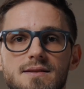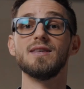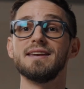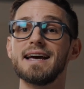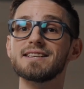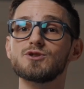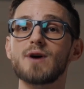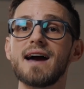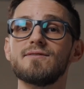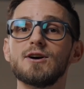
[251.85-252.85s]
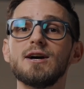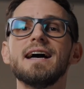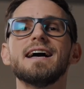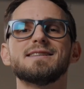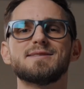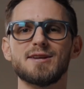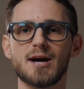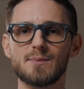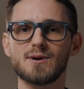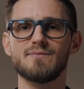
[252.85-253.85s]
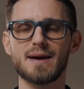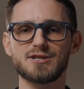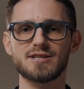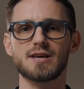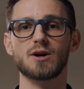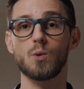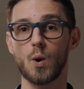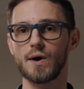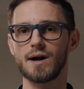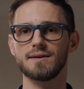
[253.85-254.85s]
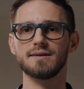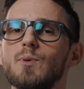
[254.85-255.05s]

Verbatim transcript: The next driver is the number of mentions on Quora.